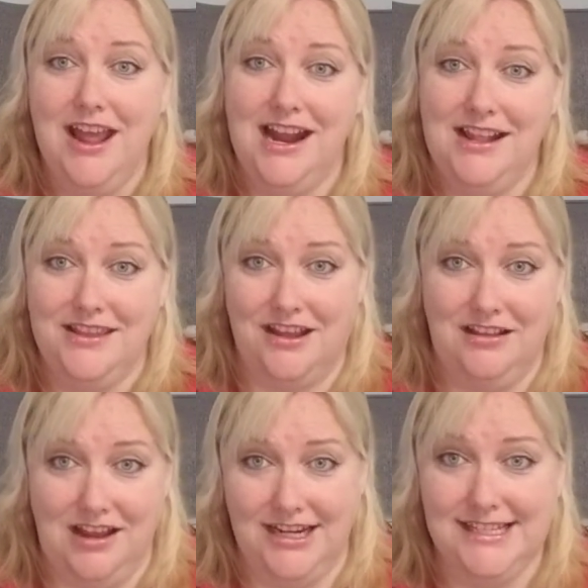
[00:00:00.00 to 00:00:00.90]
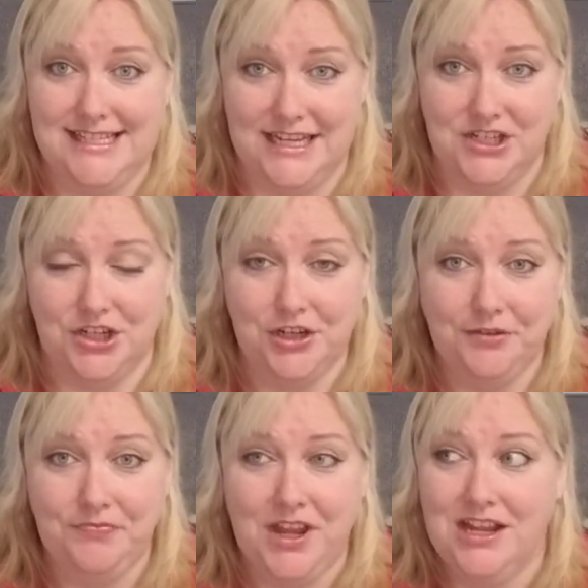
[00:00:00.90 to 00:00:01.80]
in the Klein
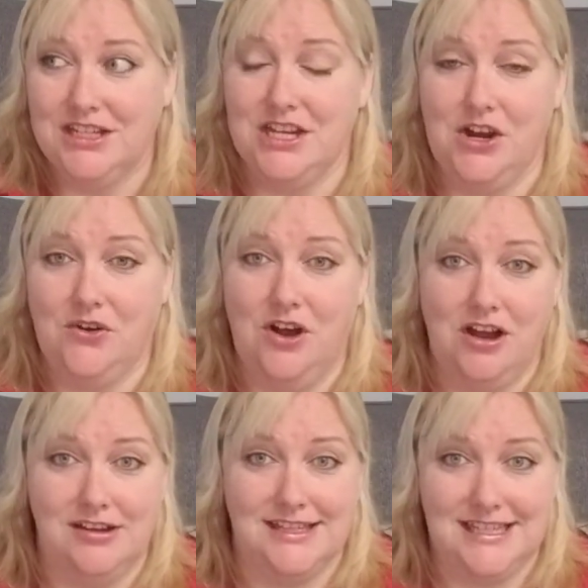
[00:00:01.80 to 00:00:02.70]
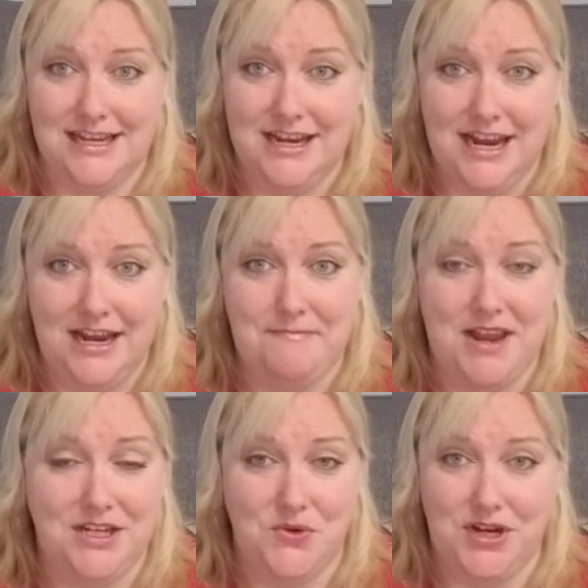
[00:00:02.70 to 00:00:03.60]
Center. So on Sunday,
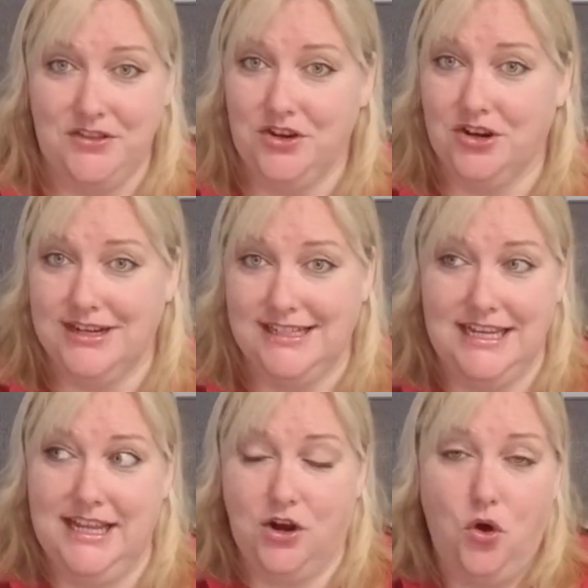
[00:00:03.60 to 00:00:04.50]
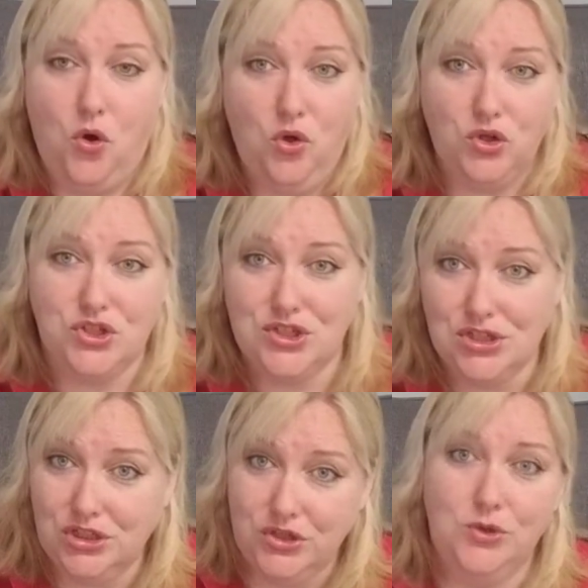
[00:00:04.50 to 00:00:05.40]
May 20th, you're going to see like a whole
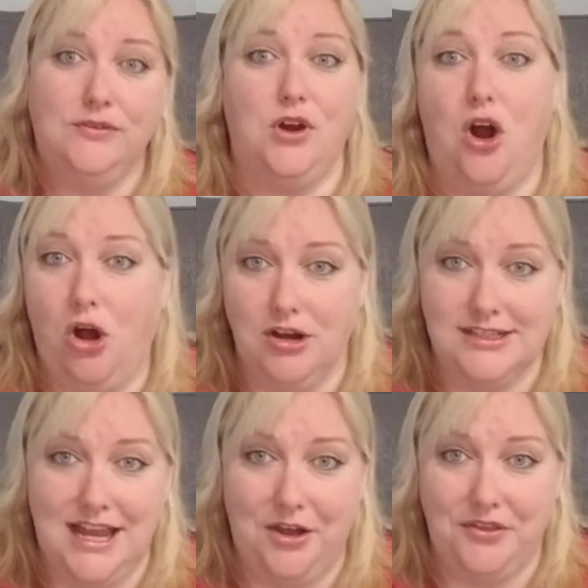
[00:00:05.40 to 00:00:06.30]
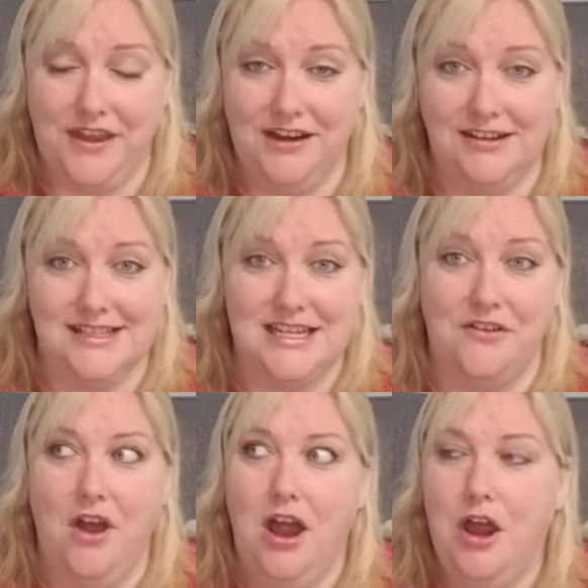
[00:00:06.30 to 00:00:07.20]
slew of cars out there and stuff.
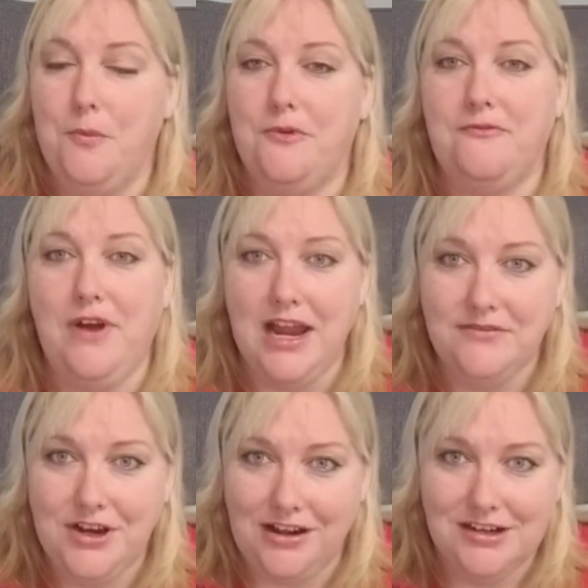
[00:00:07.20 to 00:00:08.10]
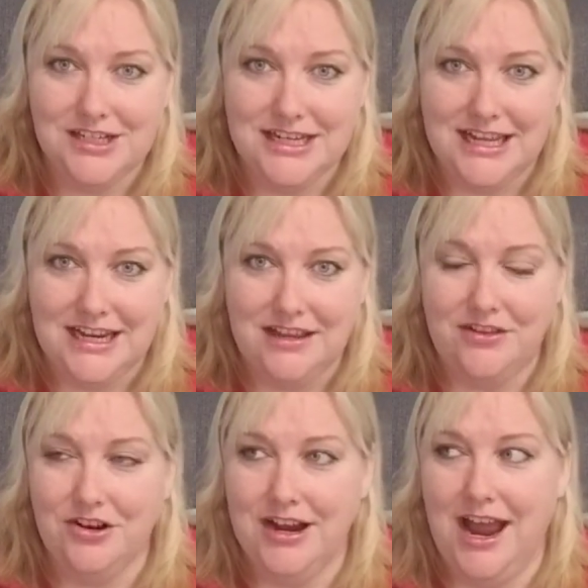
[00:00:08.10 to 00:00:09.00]
$5 to get in.
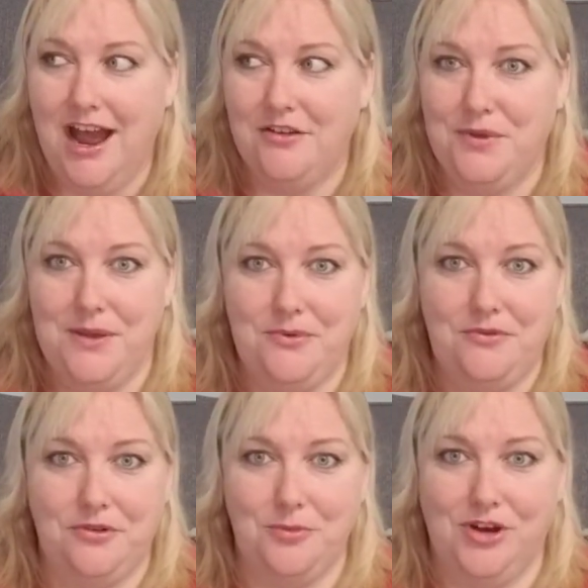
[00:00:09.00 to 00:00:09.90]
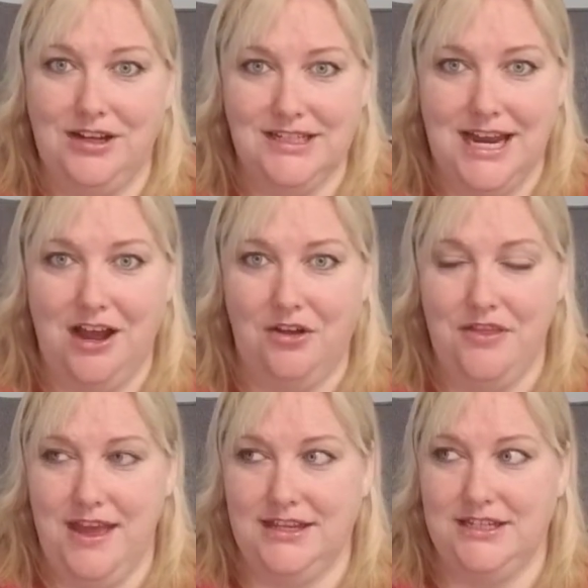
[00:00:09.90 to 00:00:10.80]
They're going to have people from around town
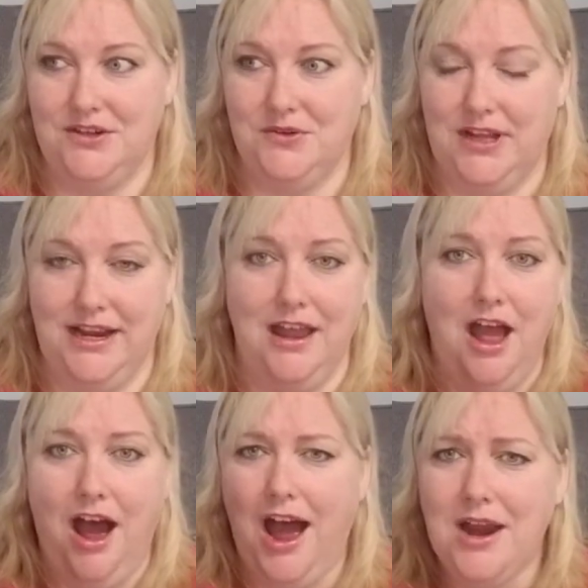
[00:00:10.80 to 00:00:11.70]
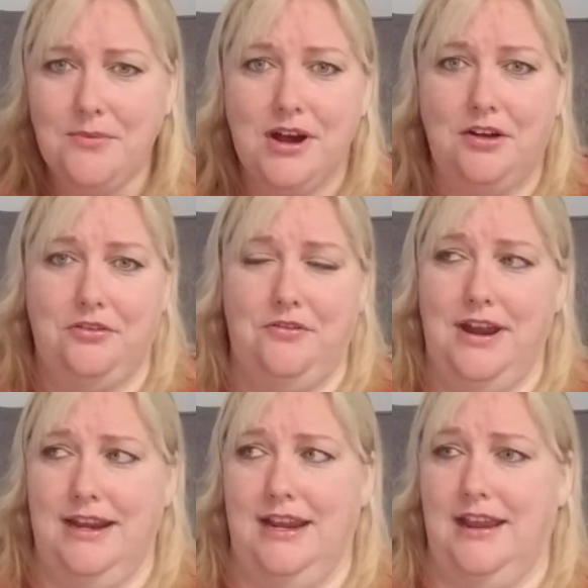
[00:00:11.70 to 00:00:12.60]
that do like eyebrow
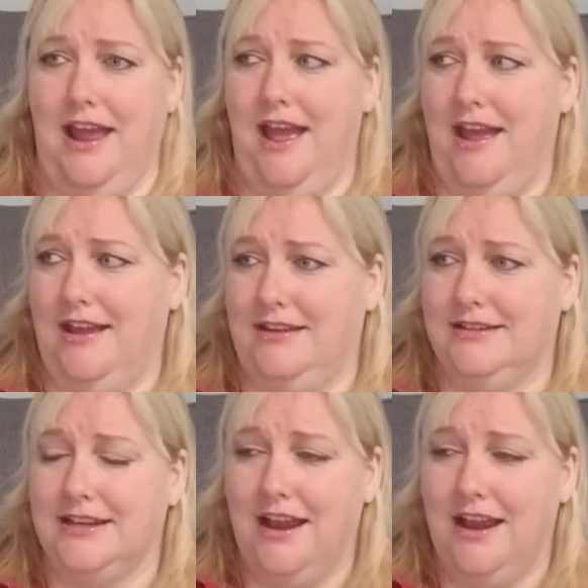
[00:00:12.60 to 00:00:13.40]
threading and